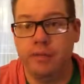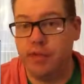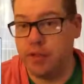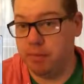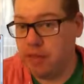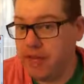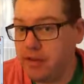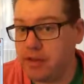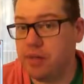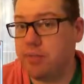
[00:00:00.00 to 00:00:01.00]
you can ping
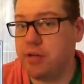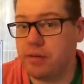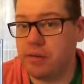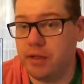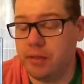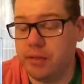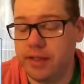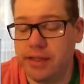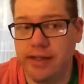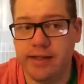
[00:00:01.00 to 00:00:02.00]
their computer real
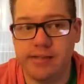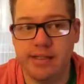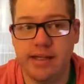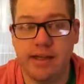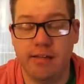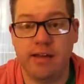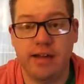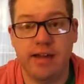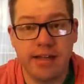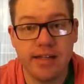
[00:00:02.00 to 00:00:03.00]
quick and see if
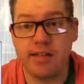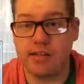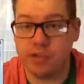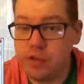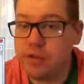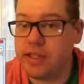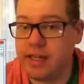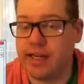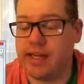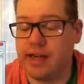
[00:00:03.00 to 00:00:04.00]
it is truly
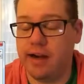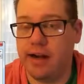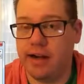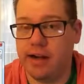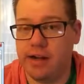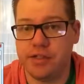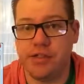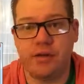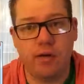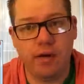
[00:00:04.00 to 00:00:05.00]
getting an internet
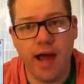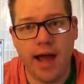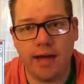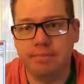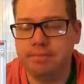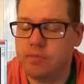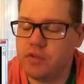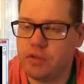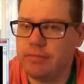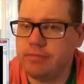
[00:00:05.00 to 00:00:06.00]
connection or not.
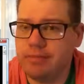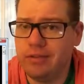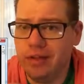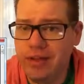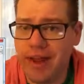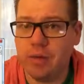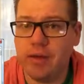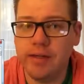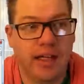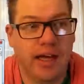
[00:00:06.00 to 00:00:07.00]
So learn that
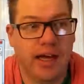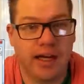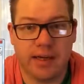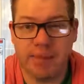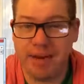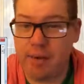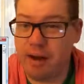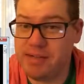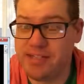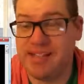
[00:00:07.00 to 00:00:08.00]
one. Command
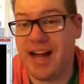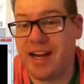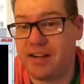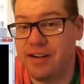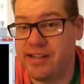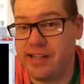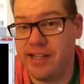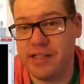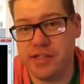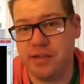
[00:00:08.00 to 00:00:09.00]
prompt does a lot of crazy
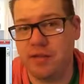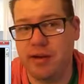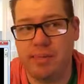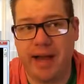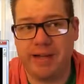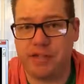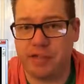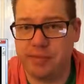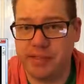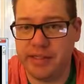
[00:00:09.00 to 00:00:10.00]
things. You can write batch
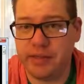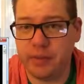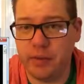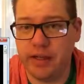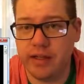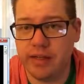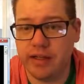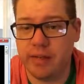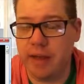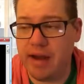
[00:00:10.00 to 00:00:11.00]
scripting with
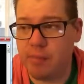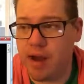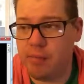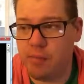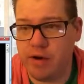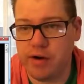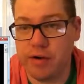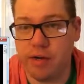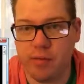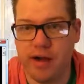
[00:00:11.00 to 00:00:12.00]
command prompt, where you
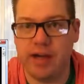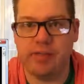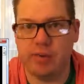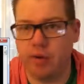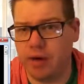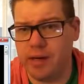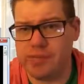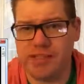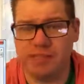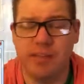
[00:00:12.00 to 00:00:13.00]
can run different programs
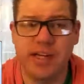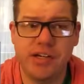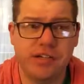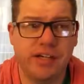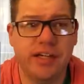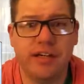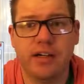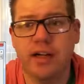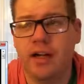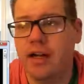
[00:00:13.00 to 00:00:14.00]
as
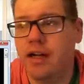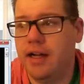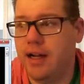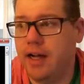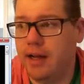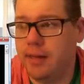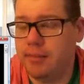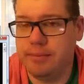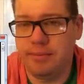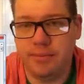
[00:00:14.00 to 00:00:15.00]
administrator.
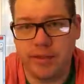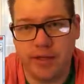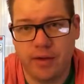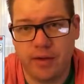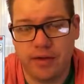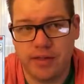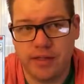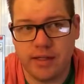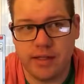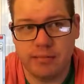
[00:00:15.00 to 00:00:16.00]
There's
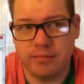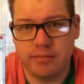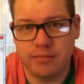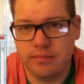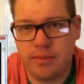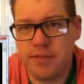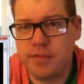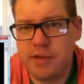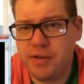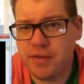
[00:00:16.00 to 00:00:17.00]
a
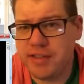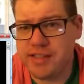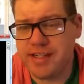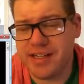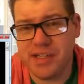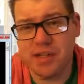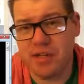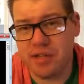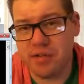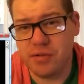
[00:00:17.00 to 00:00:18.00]
few different things, I guess, that you
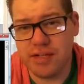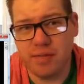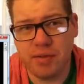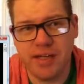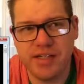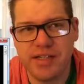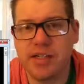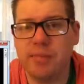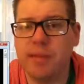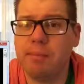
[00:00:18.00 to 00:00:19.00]
can use with it, but it's just
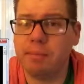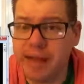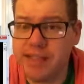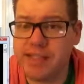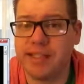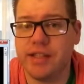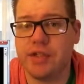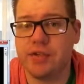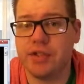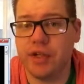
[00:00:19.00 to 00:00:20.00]
something basic that
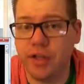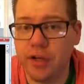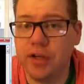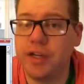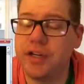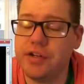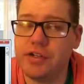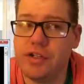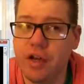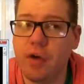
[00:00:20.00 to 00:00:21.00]
you should learn and you
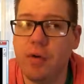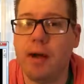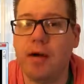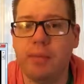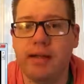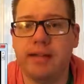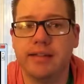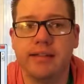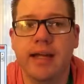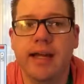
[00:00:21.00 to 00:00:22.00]
should know about,
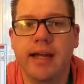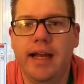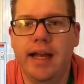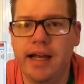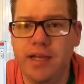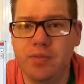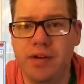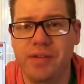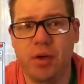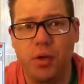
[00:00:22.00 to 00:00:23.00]
because it is one
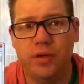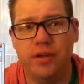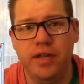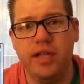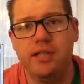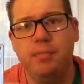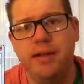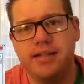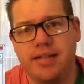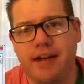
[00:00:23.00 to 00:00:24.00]
of the older things,
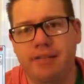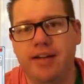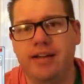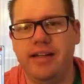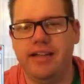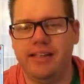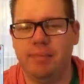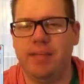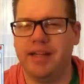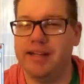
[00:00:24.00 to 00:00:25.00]
but it's definitely
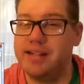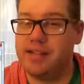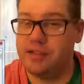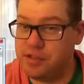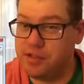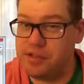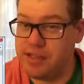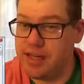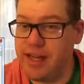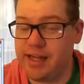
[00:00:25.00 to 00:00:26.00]
something that's still used
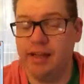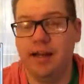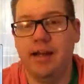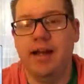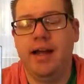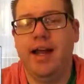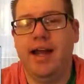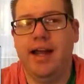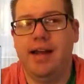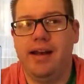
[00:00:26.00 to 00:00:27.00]
today.
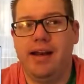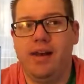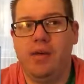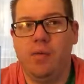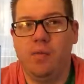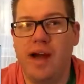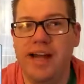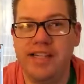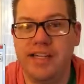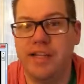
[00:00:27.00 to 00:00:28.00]
And why
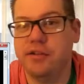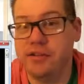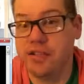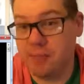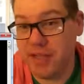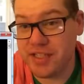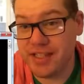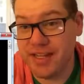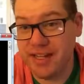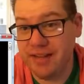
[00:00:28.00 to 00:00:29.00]
isn't it used as much
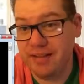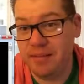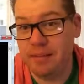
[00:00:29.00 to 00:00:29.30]
today?